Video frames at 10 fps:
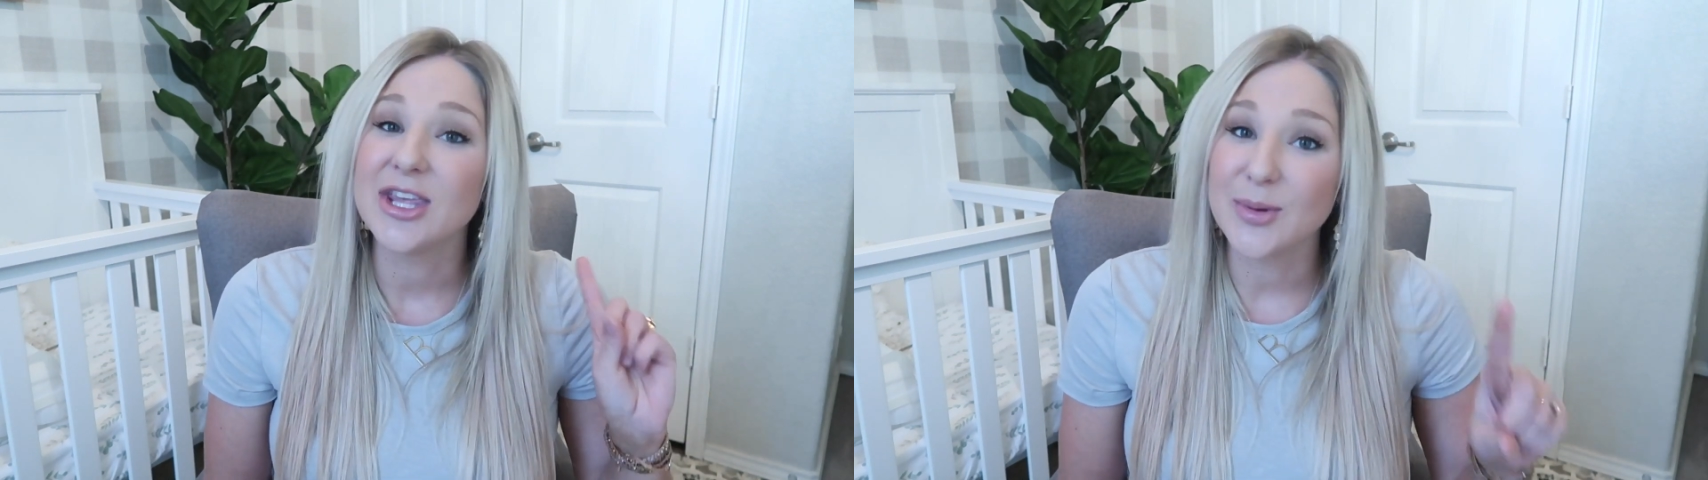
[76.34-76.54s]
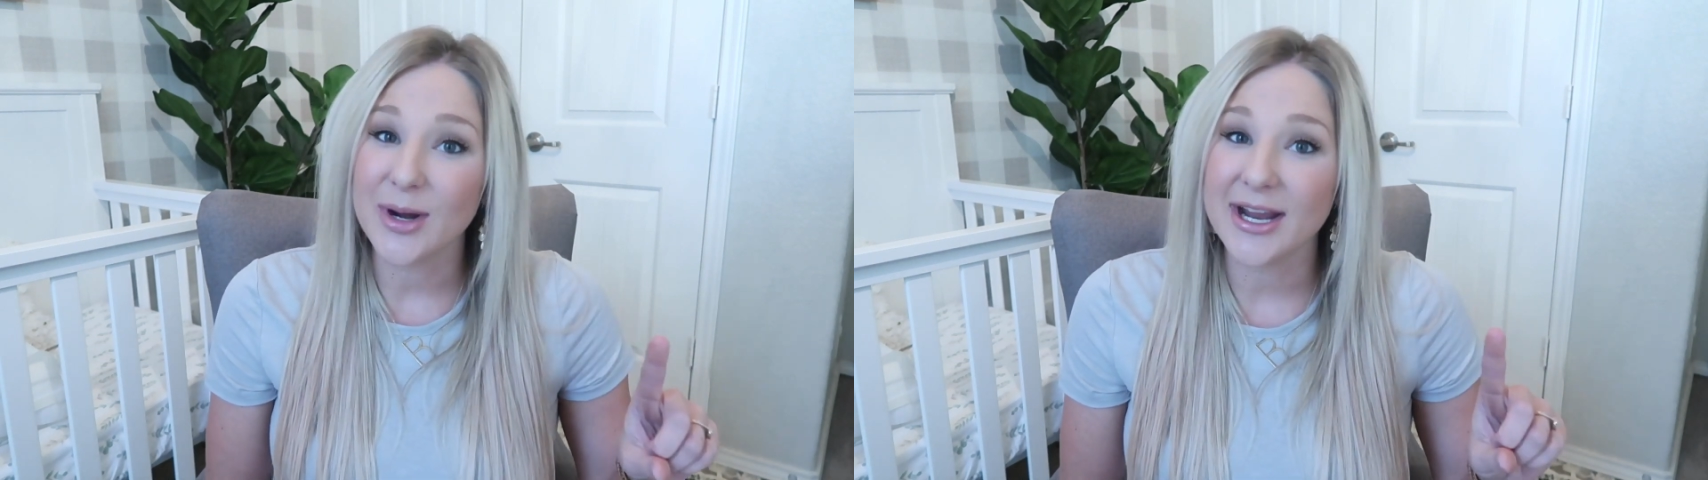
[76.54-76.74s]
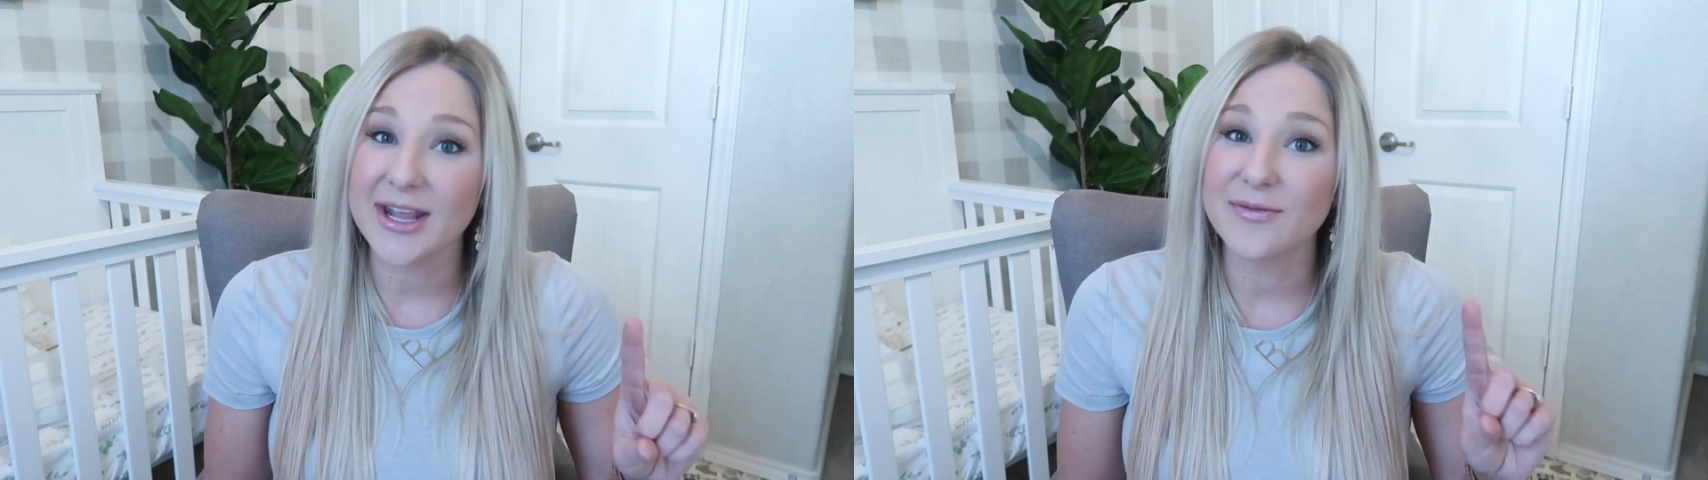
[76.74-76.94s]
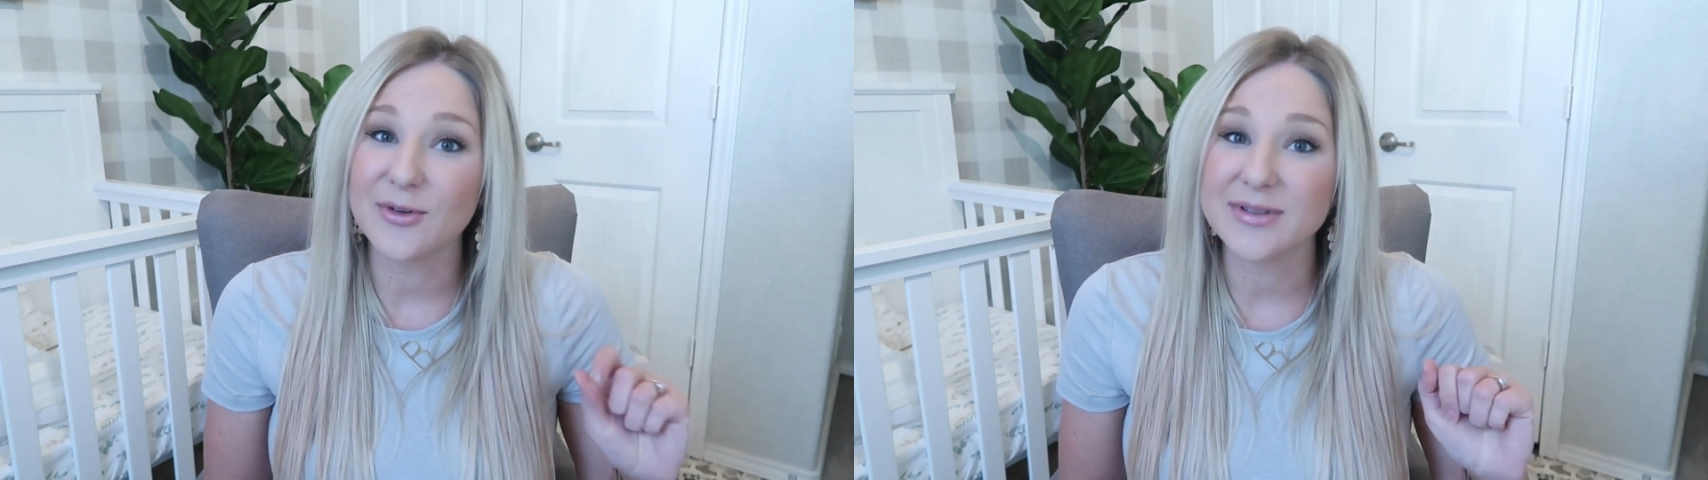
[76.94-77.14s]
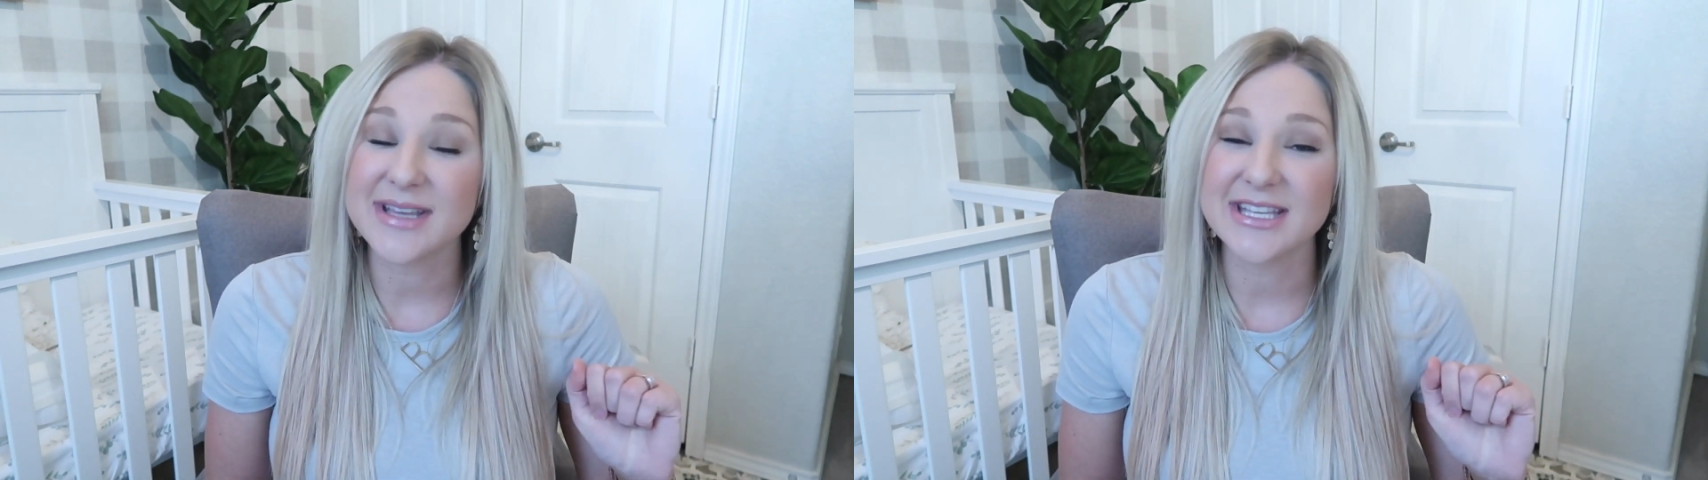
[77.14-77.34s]
you are getting
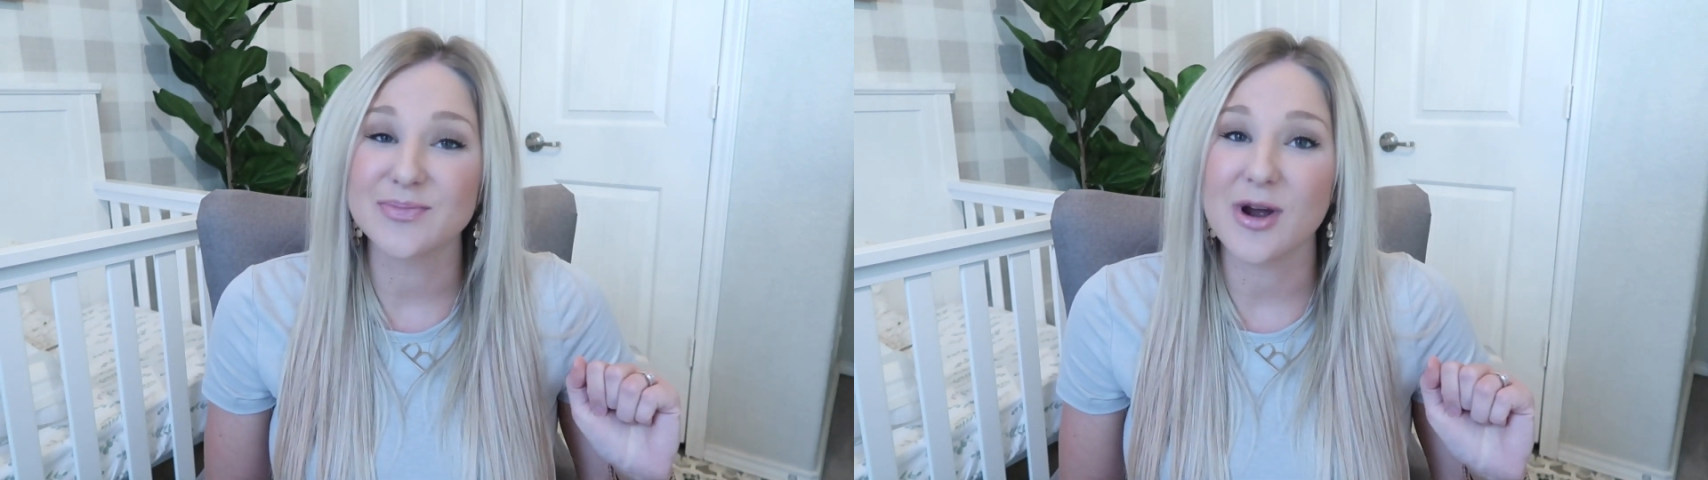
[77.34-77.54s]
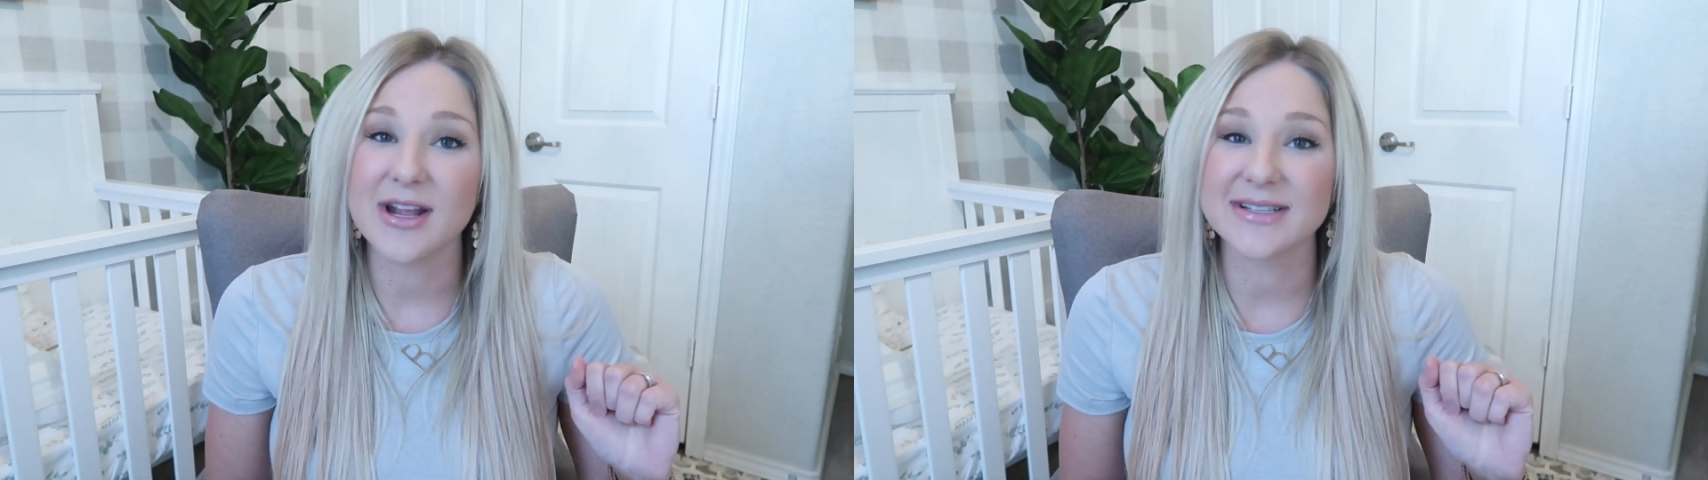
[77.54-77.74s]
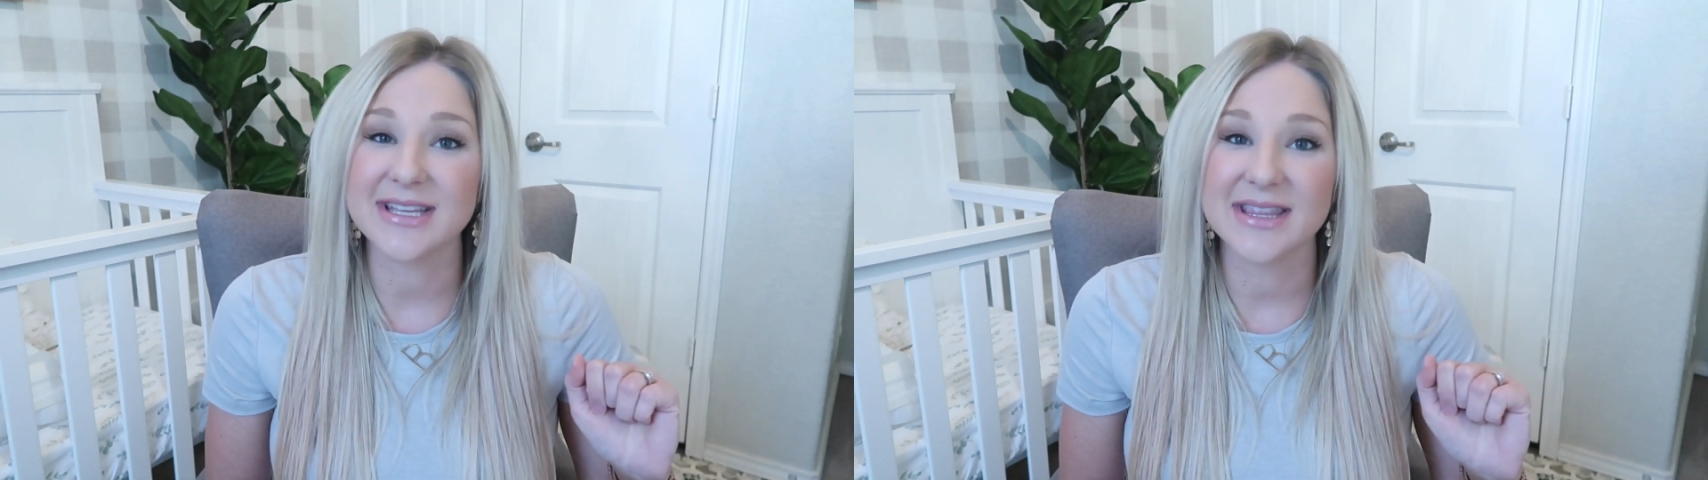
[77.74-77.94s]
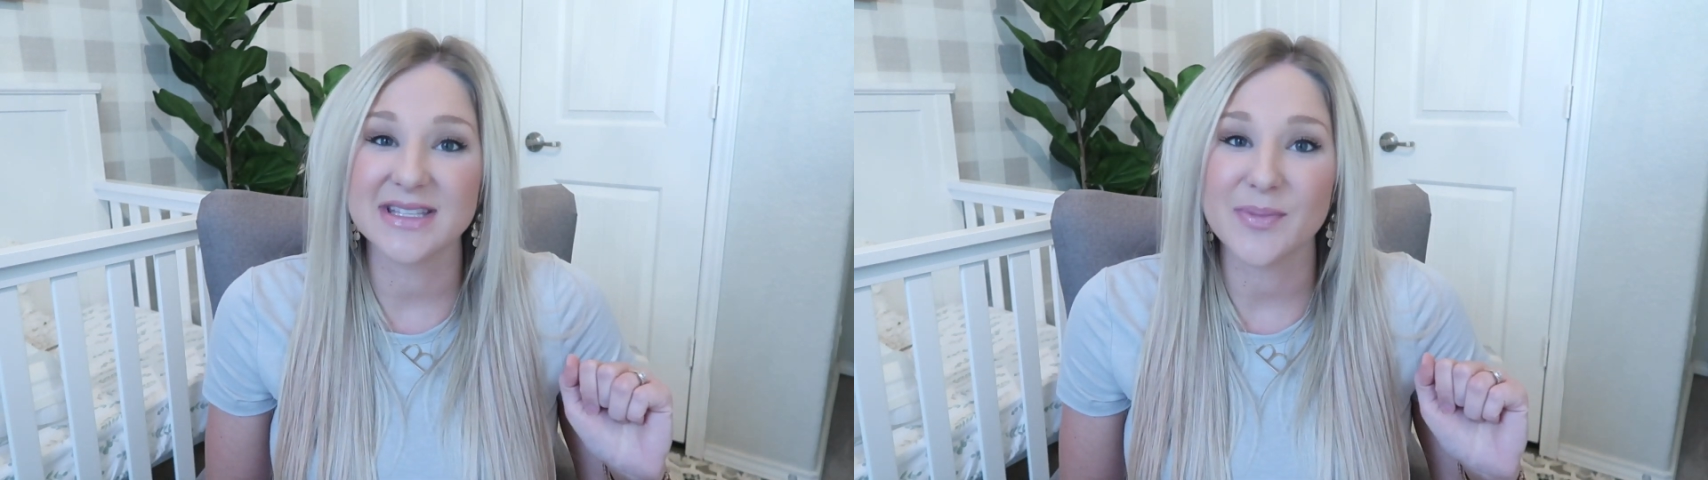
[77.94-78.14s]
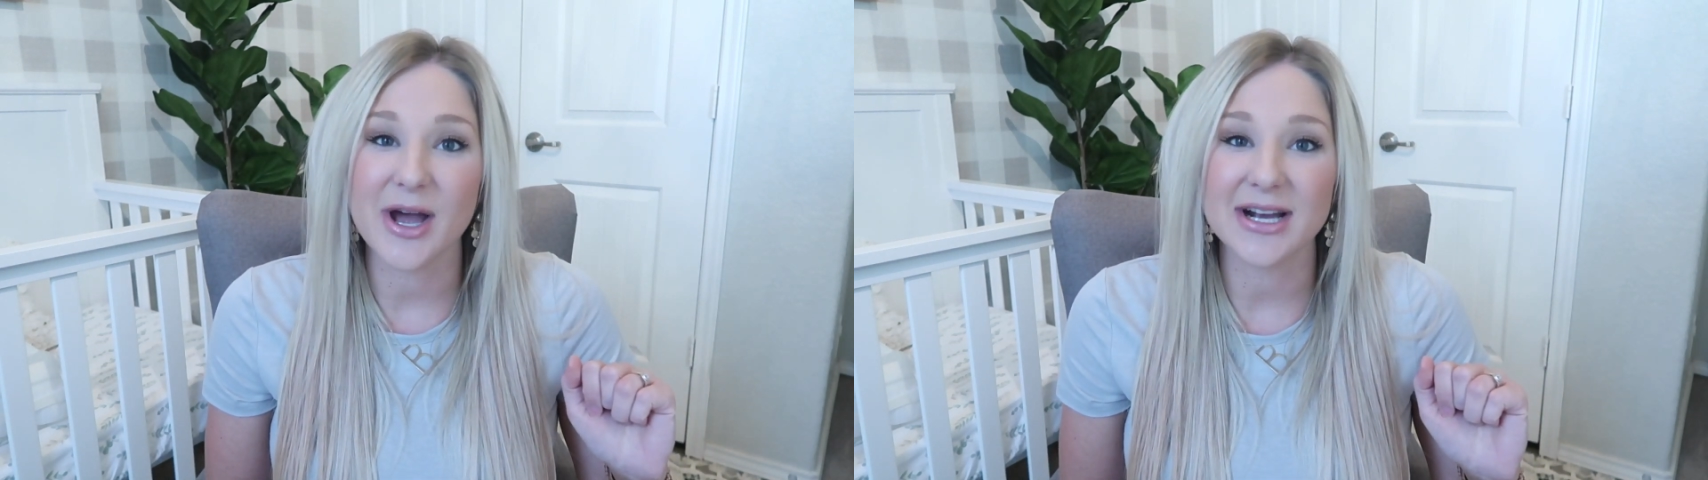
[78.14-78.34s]
full-size products in
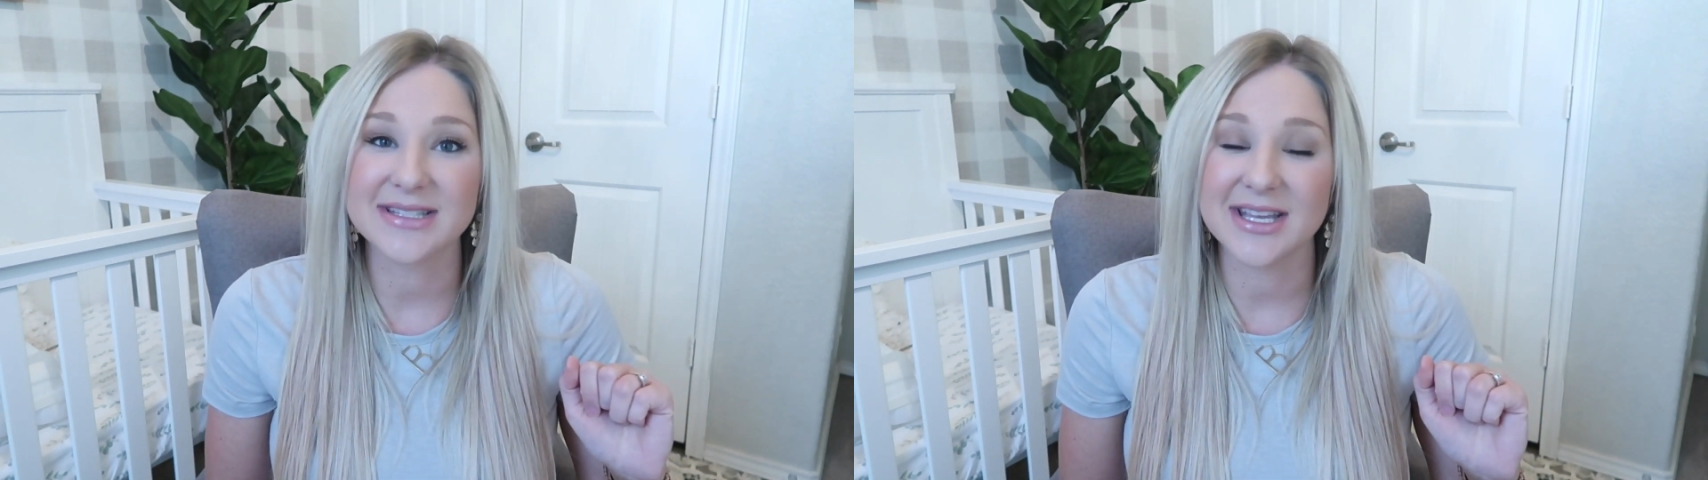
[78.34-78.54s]
this box,